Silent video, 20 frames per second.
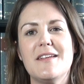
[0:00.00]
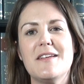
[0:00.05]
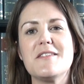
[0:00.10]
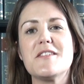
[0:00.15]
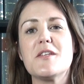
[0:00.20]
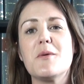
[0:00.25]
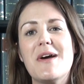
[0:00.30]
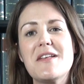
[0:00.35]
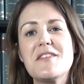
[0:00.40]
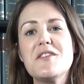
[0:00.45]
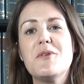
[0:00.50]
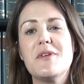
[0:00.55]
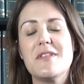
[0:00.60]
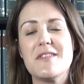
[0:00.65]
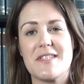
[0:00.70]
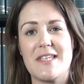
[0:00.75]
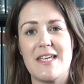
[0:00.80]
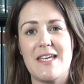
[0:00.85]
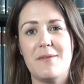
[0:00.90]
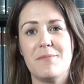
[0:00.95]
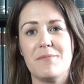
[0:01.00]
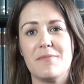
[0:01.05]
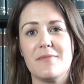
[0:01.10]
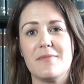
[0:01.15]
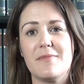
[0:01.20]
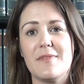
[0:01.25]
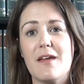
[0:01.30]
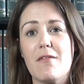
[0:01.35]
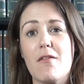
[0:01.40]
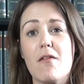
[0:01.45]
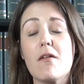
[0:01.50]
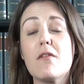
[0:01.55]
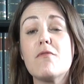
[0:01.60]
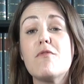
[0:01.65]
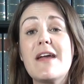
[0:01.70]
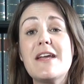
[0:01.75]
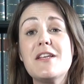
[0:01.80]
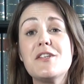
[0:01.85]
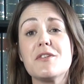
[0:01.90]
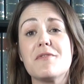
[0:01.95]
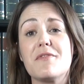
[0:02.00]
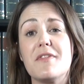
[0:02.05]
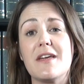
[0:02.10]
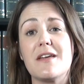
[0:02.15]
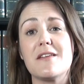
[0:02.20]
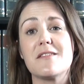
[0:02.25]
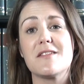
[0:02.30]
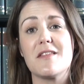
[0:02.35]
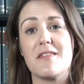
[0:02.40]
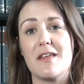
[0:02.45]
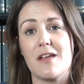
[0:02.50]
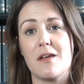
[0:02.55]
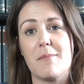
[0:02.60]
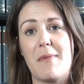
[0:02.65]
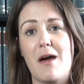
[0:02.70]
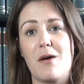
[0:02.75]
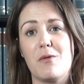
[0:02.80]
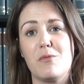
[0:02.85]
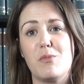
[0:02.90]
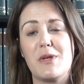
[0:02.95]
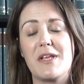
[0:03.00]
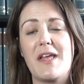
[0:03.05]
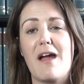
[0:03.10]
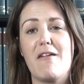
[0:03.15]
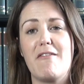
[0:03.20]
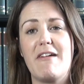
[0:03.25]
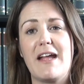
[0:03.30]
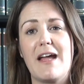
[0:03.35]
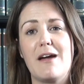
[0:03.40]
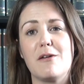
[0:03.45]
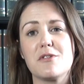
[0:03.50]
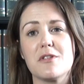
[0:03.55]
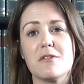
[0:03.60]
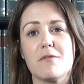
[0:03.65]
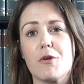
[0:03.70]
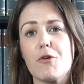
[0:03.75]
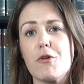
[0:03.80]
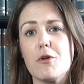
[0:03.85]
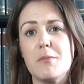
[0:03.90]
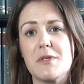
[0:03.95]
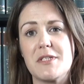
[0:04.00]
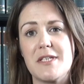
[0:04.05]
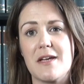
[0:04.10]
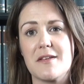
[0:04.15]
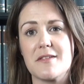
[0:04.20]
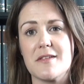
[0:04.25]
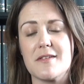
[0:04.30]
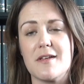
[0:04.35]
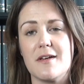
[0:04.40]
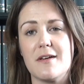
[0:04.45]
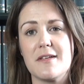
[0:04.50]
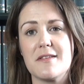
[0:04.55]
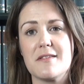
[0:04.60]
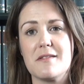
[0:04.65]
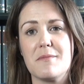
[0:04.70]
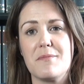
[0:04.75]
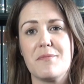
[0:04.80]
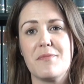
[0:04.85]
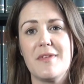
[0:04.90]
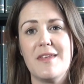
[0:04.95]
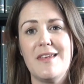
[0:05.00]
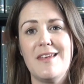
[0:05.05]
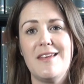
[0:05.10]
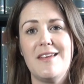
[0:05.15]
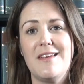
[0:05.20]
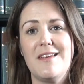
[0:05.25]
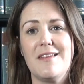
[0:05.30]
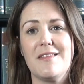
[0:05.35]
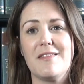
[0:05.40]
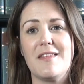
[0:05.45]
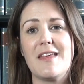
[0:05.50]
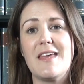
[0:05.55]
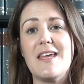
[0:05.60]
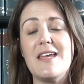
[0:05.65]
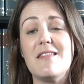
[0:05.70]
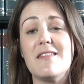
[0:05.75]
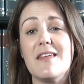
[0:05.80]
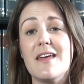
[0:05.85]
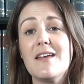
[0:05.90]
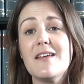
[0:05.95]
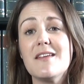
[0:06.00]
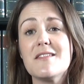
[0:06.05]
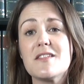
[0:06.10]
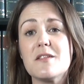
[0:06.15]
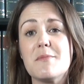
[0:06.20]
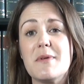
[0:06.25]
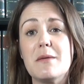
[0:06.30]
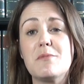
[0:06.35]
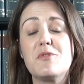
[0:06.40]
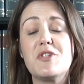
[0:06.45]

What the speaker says: So as you can see, there are a range of things to think about when carrying out a recruitment exercise. The key thing is to be